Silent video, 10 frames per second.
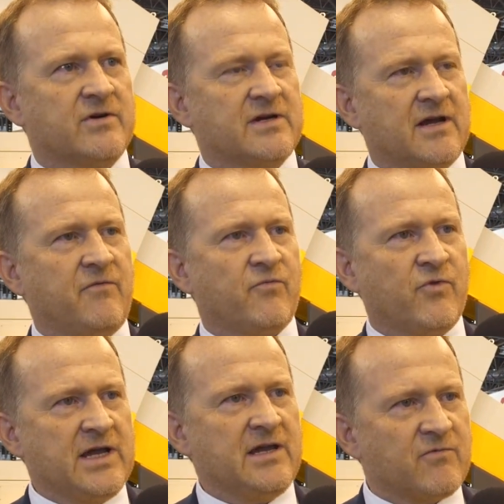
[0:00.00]
Yeah,
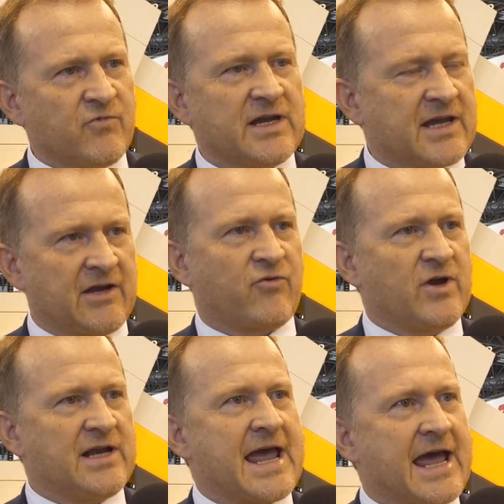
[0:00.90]
we can
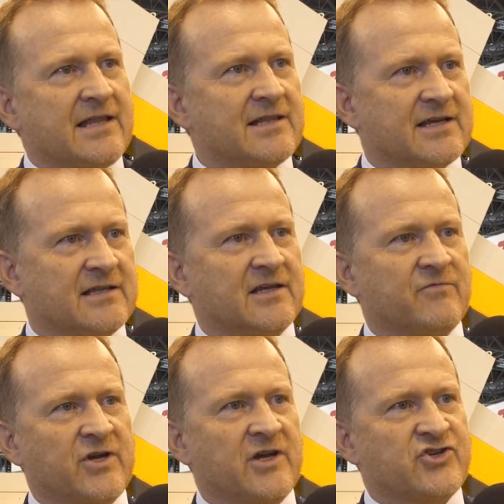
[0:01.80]
really handle it and
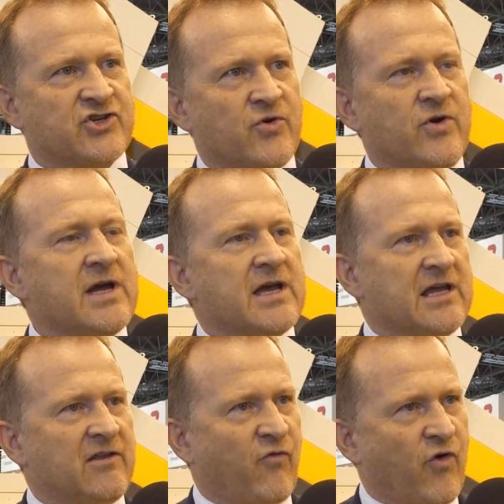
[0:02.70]
we can show
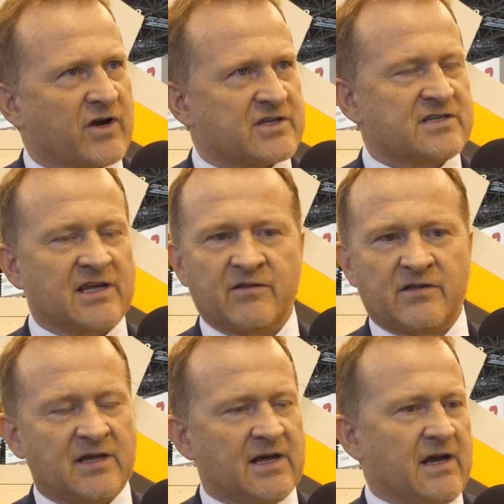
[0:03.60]
it works. And
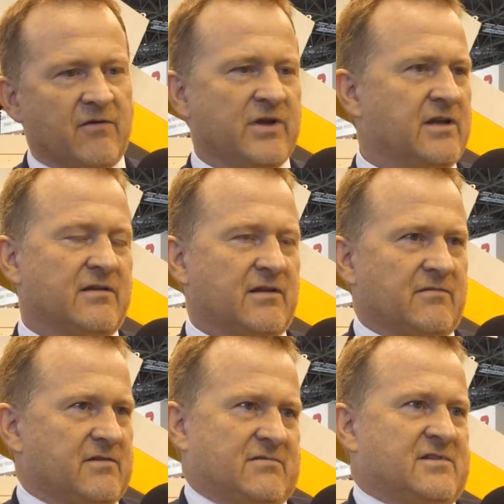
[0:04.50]

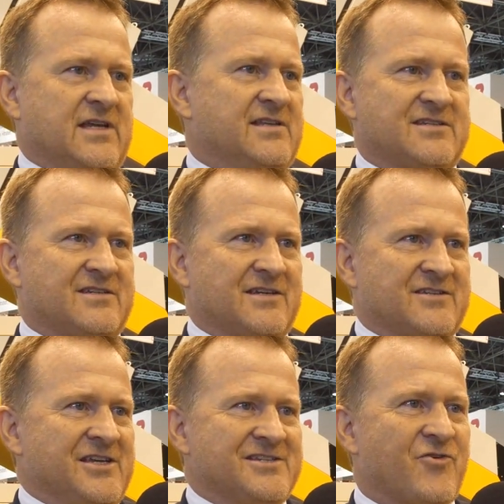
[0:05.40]

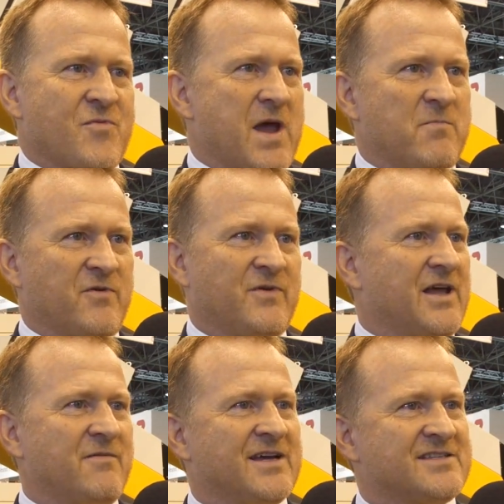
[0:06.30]
since I remember, we
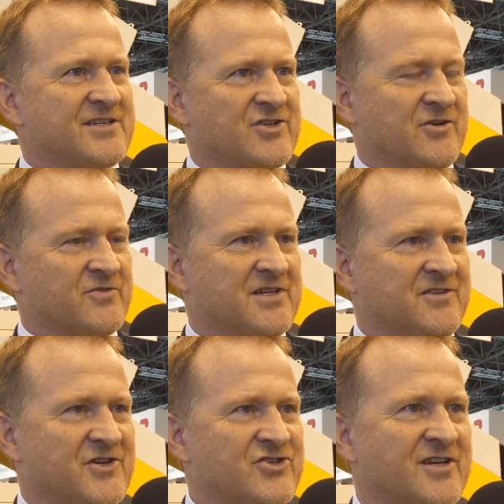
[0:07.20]
never had such a good
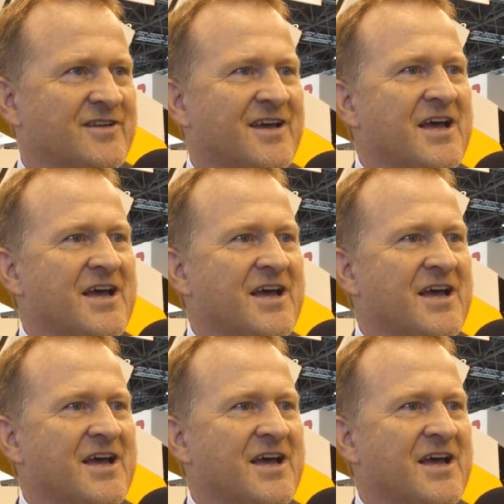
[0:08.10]
situation.